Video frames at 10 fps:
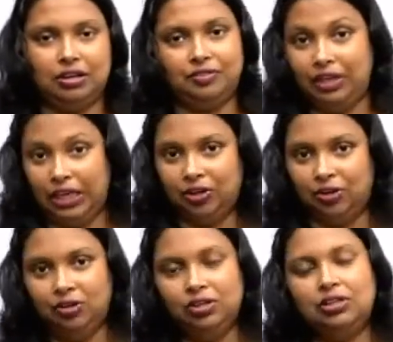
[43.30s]

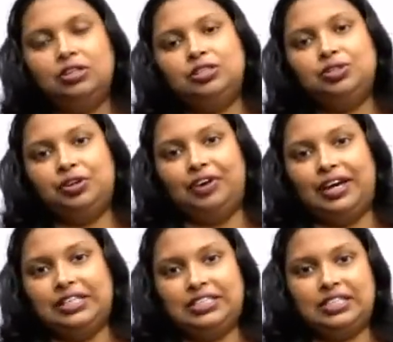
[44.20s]
video to
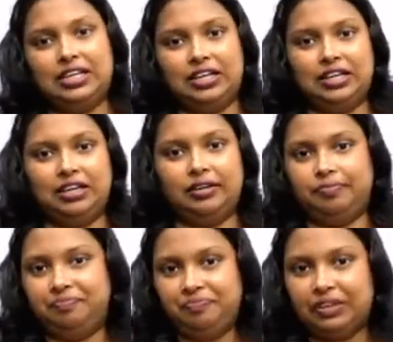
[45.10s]
revise
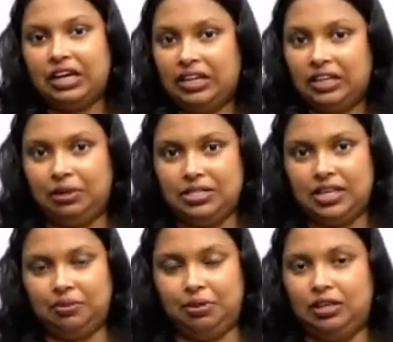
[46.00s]
limits,
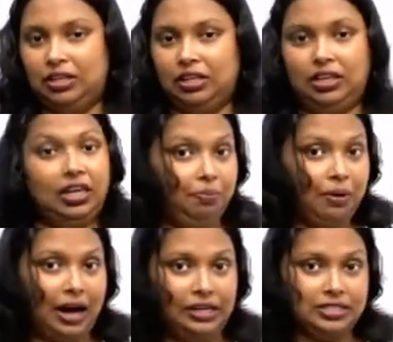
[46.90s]
the theory
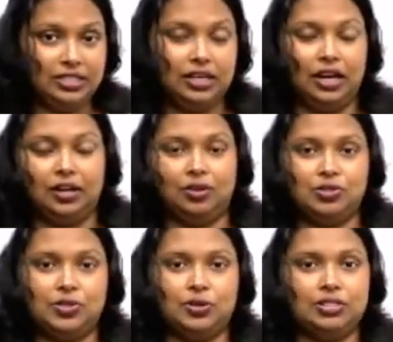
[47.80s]
parts and
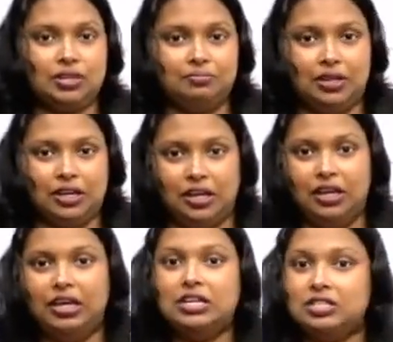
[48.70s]
also
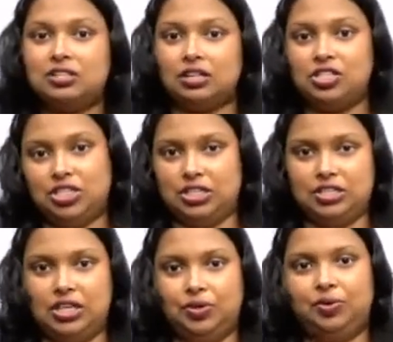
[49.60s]
some
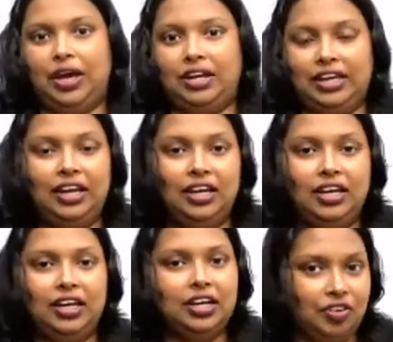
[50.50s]
structures that you can get
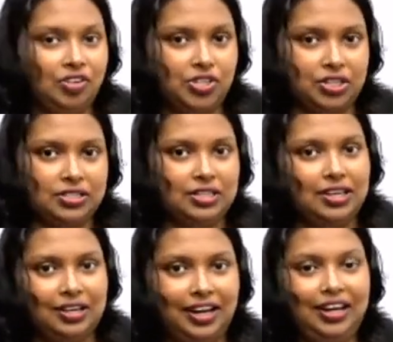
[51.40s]
questions,
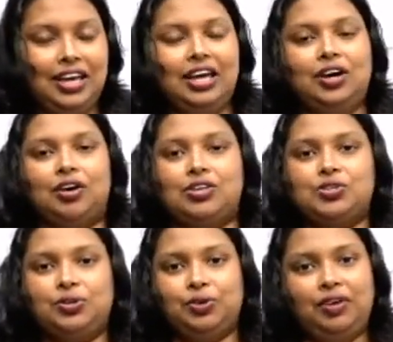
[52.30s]
right? Okay,
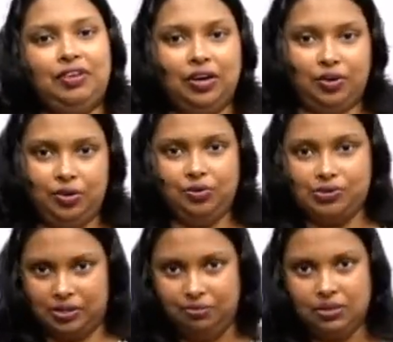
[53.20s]
so today we are going to do
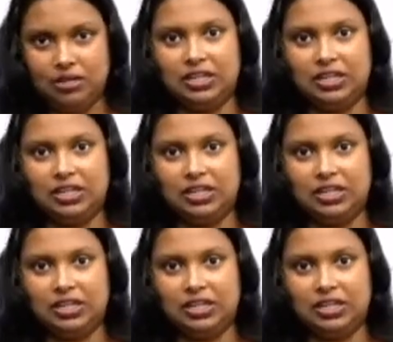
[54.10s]
some